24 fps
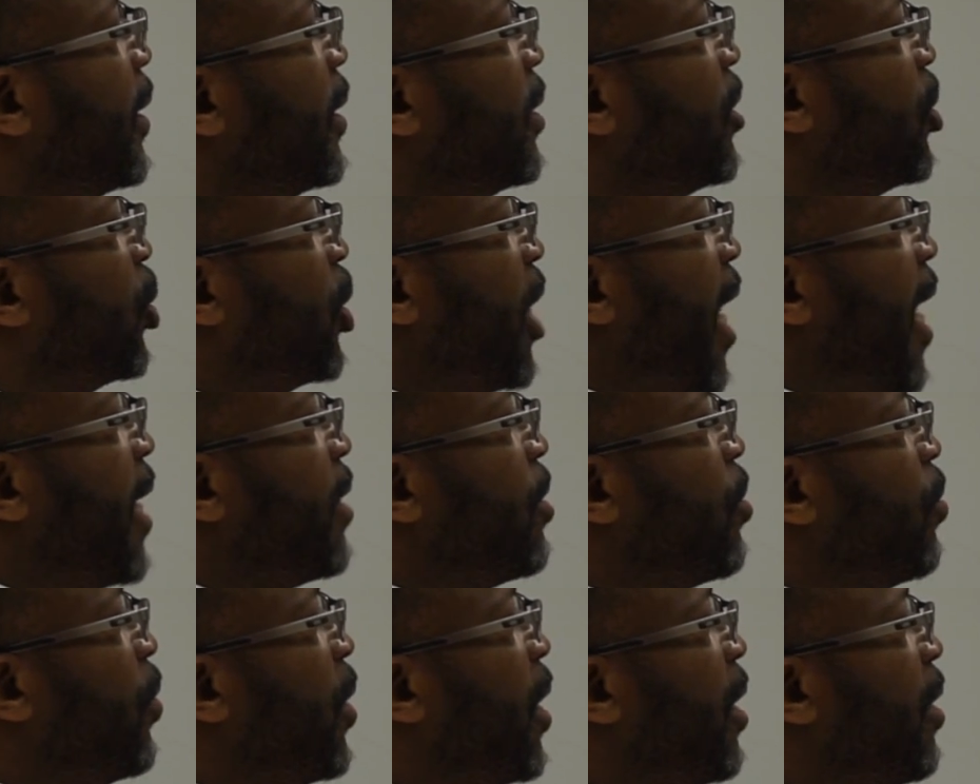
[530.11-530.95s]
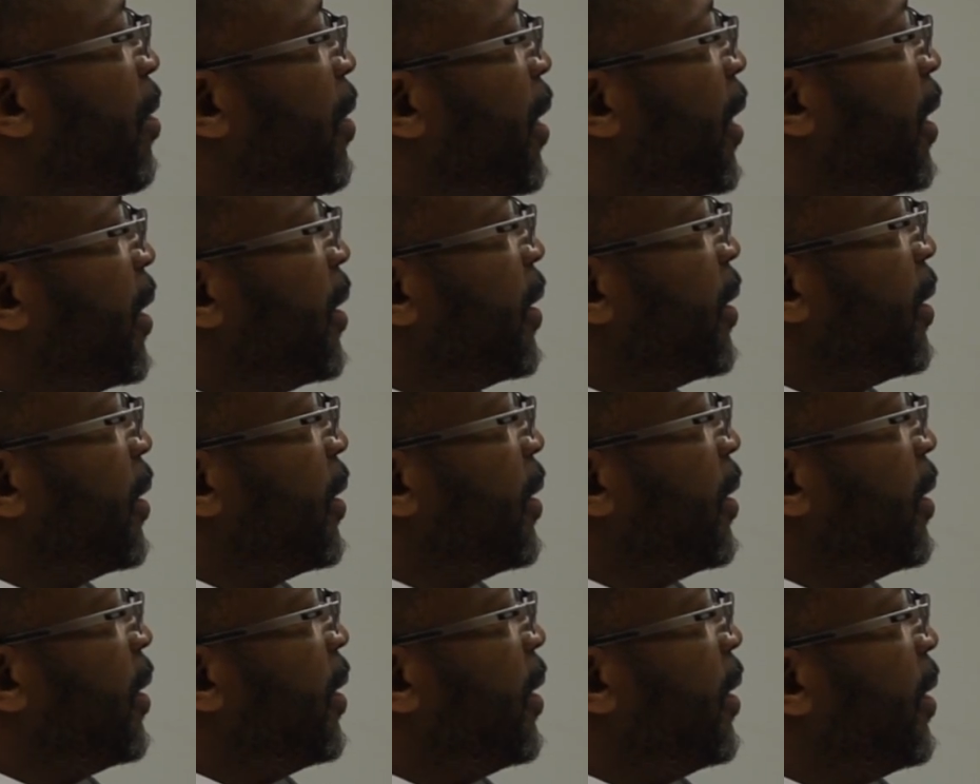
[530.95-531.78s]
January,
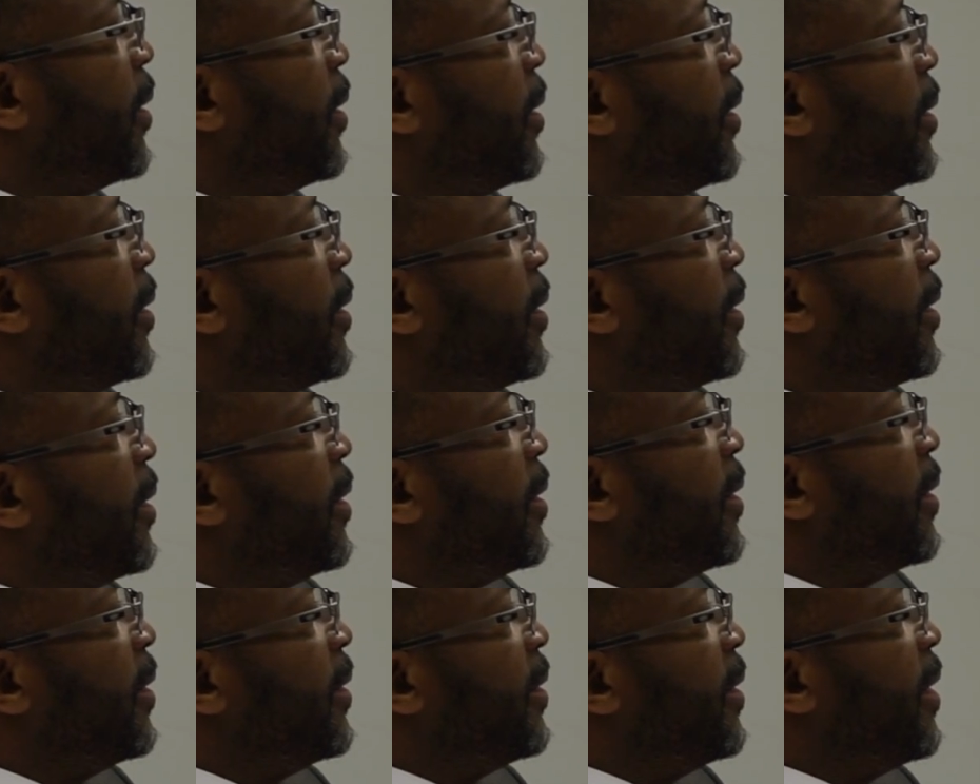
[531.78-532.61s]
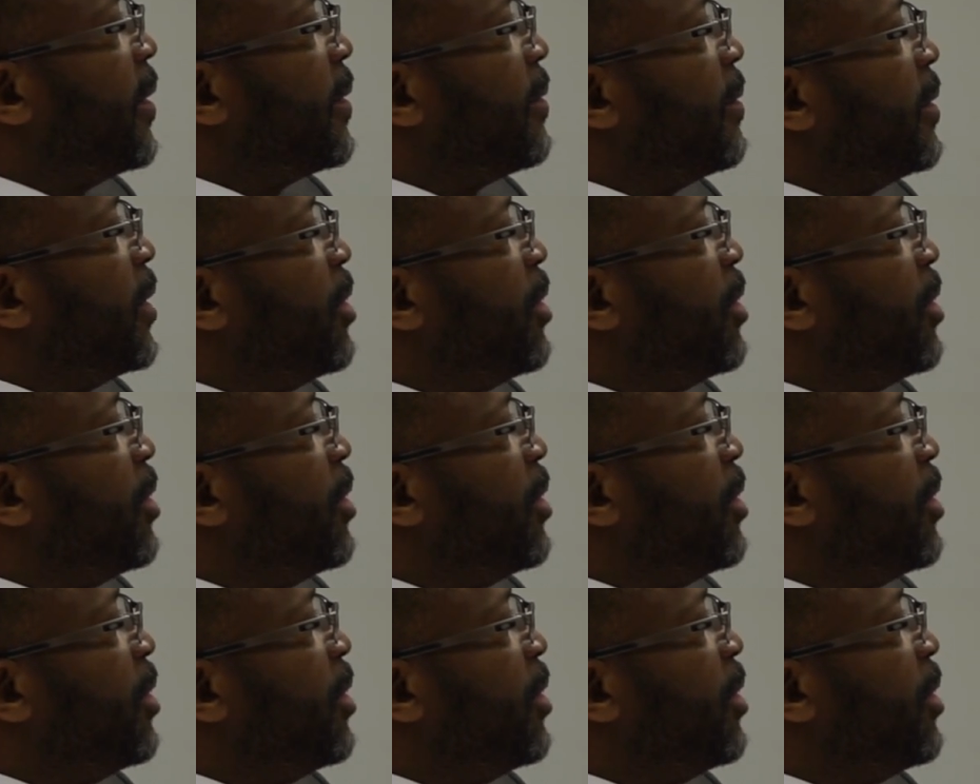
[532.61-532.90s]
the,